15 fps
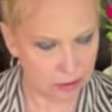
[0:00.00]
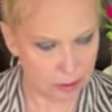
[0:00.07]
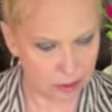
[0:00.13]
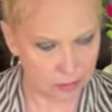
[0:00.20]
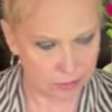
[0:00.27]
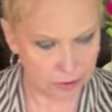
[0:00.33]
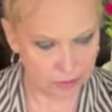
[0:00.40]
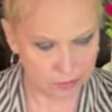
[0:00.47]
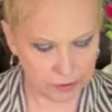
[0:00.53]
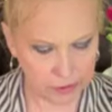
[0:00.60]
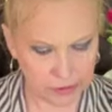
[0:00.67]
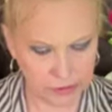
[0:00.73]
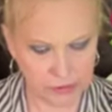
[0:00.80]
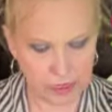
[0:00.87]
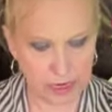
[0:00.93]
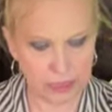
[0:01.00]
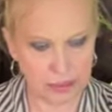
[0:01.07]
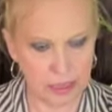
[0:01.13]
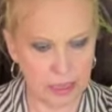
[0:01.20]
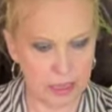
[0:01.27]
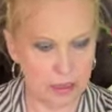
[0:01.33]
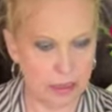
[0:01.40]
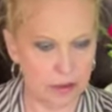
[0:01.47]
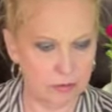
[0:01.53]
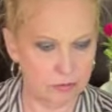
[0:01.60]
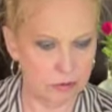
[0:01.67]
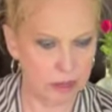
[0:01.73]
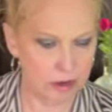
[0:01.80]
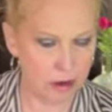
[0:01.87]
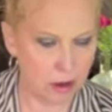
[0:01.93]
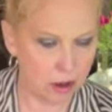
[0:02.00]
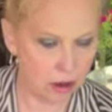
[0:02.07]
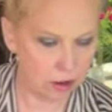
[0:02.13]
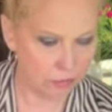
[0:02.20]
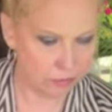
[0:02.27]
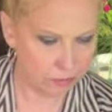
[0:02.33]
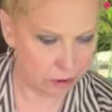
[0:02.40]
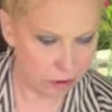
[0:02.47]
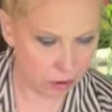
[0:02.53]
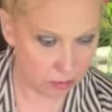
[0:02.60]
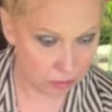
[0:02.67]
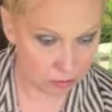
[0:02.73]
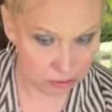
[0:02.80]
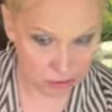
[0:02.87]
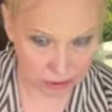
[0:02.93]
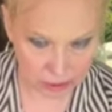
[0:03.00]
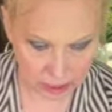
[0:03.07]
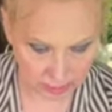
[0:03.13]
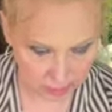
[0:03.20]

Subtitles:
I wonder if I can just take that outside off. Oh, it came